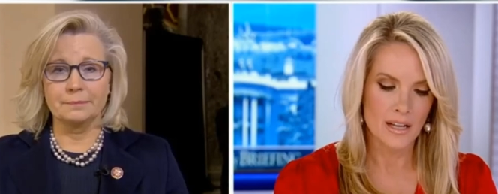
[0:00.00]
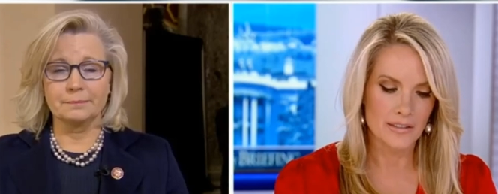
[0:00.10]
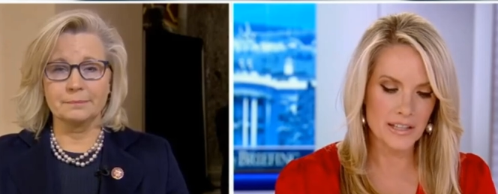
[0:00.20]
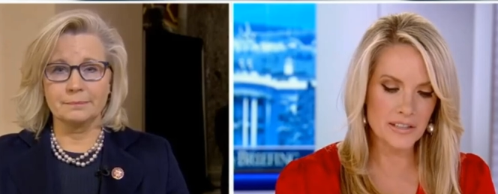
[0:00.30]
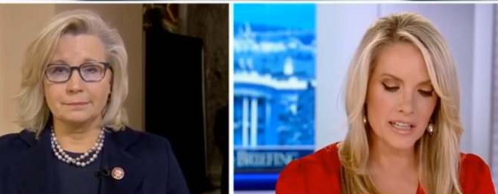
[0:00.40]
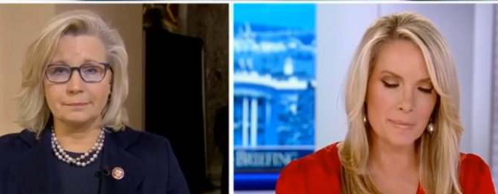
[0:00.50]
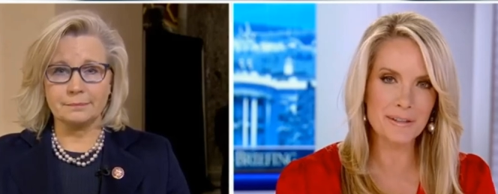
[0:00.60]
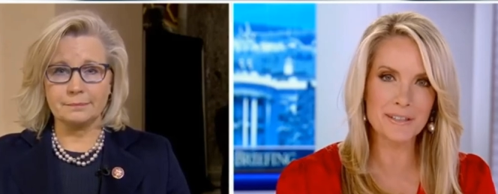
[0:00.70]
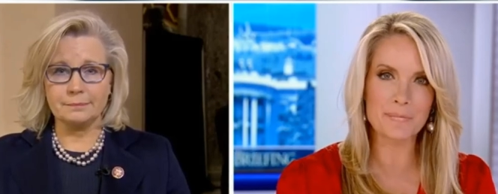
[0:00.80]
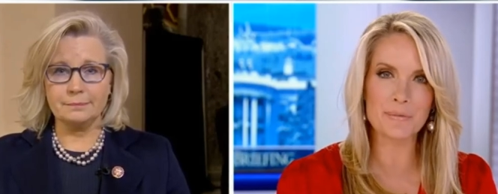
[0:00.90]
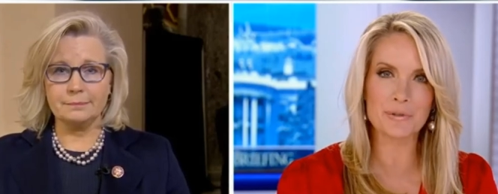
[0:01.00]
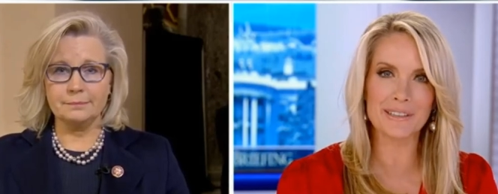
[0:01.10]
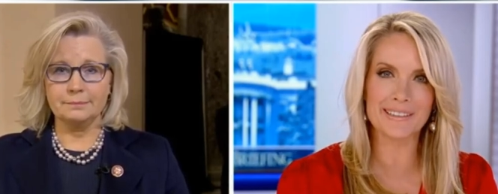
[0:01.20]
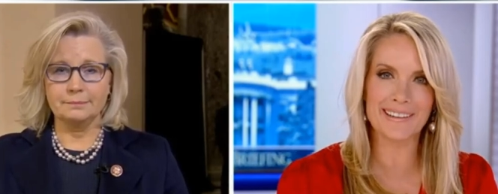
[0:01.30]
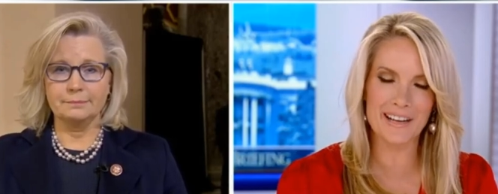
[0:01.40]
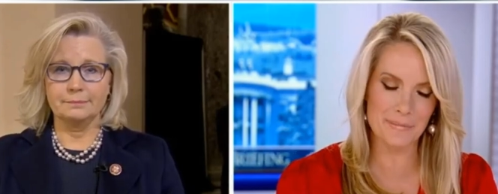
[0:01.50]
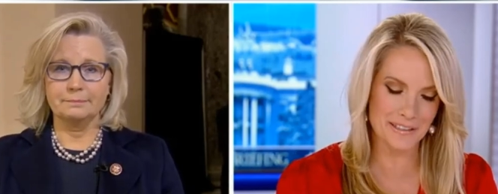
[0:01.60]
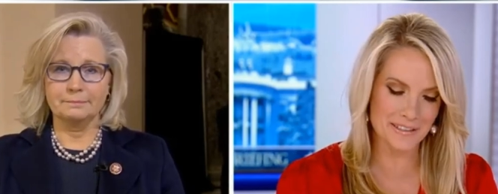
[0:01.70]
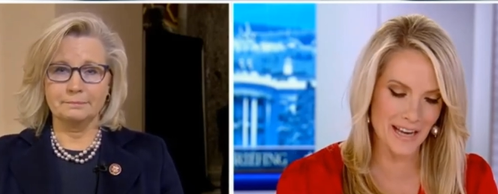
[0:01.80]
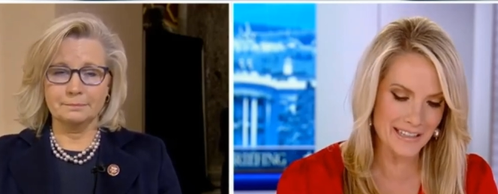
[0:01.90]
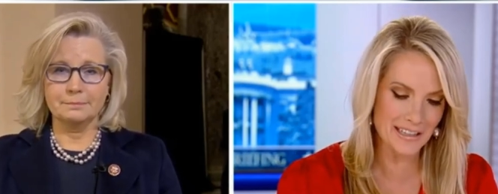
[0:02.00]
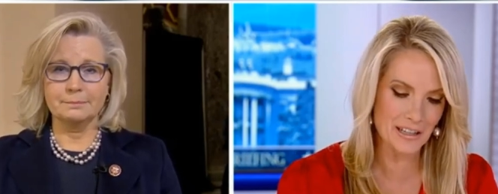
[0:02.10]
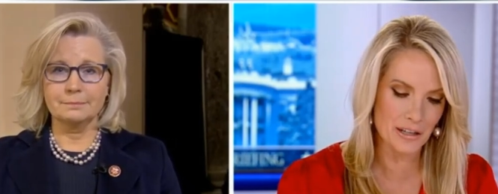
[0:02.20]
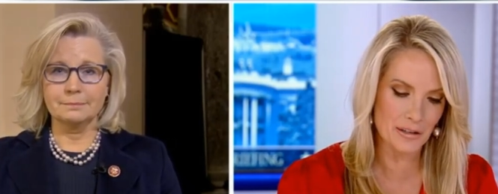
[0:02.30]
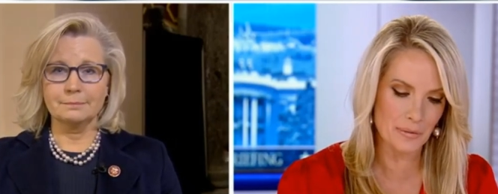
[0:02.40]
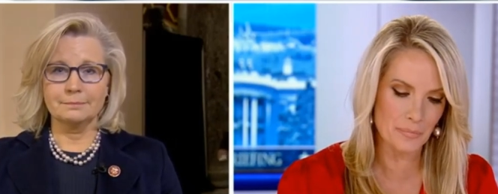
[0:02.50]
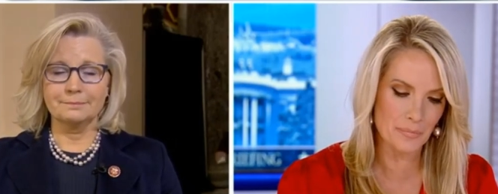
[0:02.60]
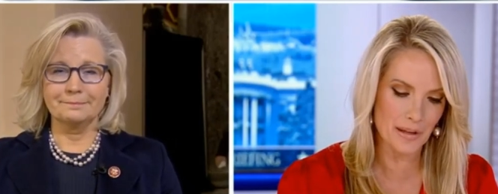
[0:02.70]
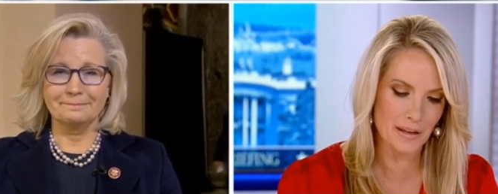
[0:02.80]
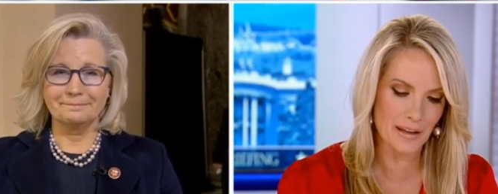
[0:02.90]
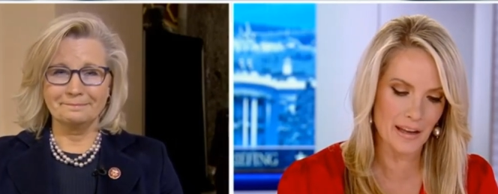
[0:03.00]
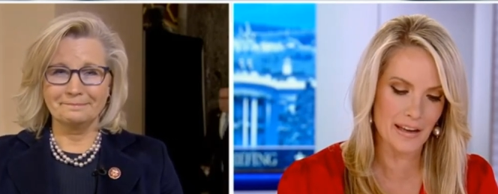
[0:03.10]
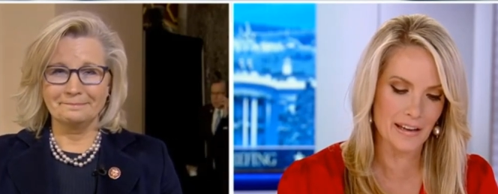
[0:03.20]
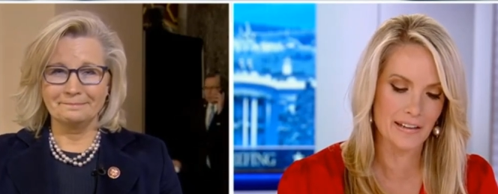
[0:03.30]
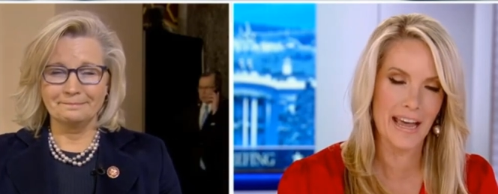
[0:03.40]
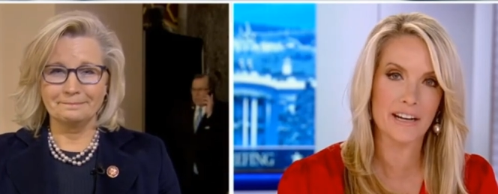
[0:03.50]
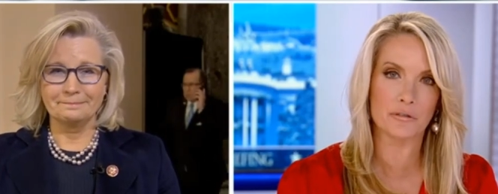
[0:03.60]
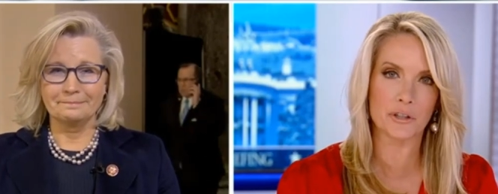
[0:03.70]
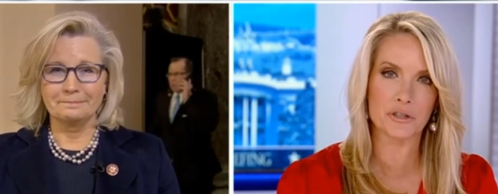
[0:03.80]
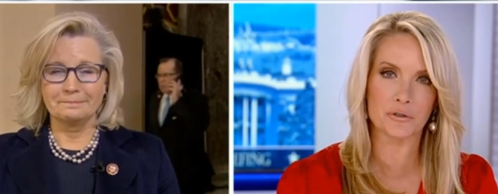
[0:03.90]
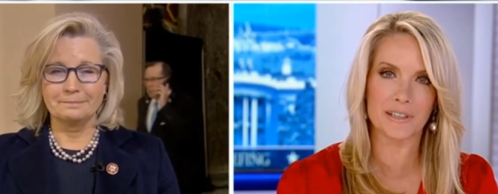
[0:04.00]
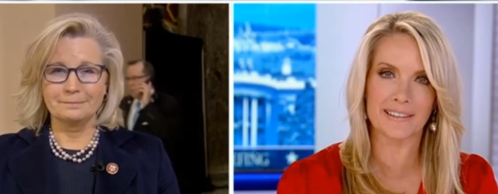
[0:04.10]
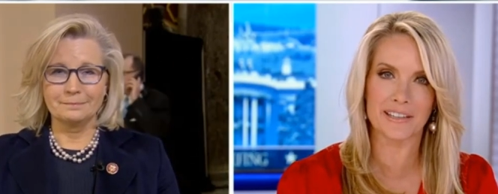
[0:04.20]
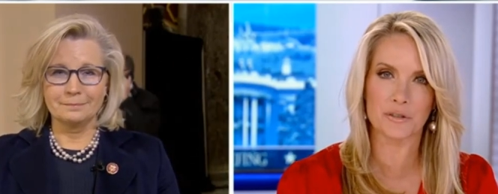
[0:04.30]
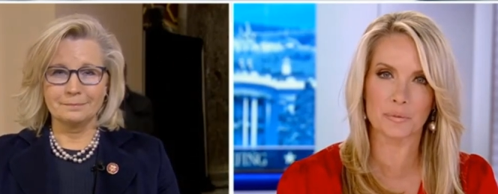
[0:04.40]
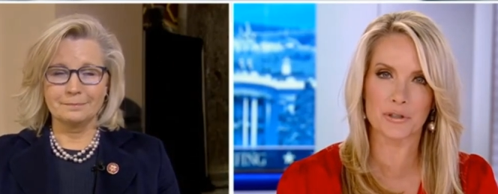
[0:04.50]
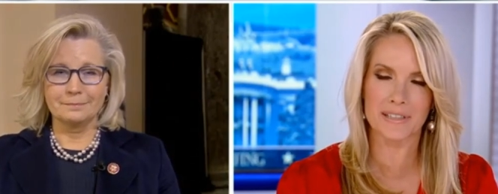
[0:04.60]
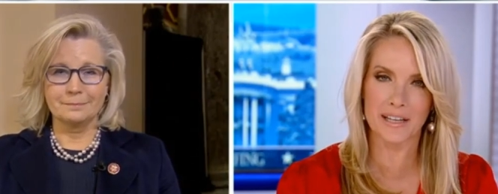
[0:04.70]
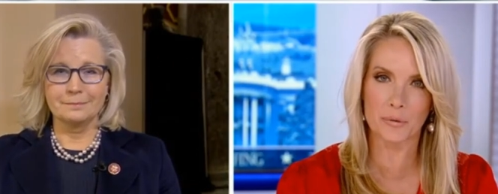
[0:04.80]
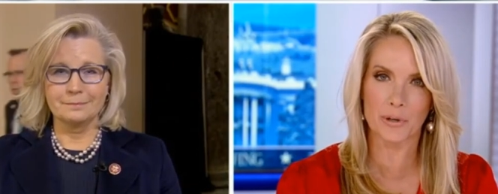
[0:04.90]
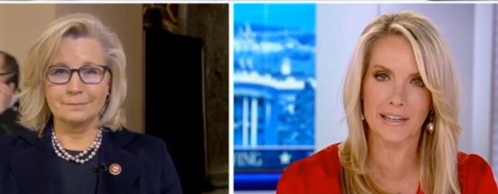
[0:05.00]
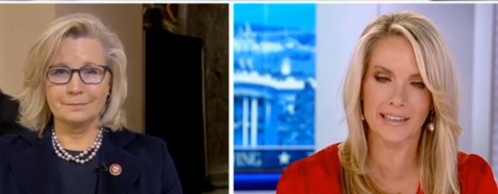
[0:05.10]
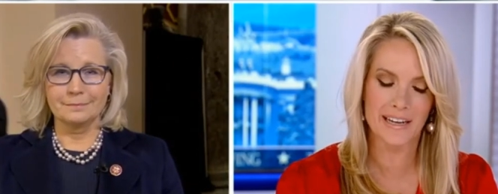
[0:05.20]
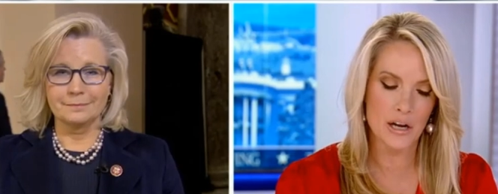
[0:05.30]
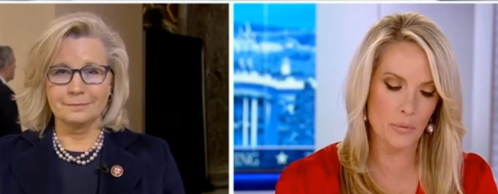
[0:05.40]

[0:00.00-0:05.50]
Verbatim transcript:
Speaker 1: Let's talk about something pretty um, exciting. Uh, um, a, an anniversary that is worth celebrating.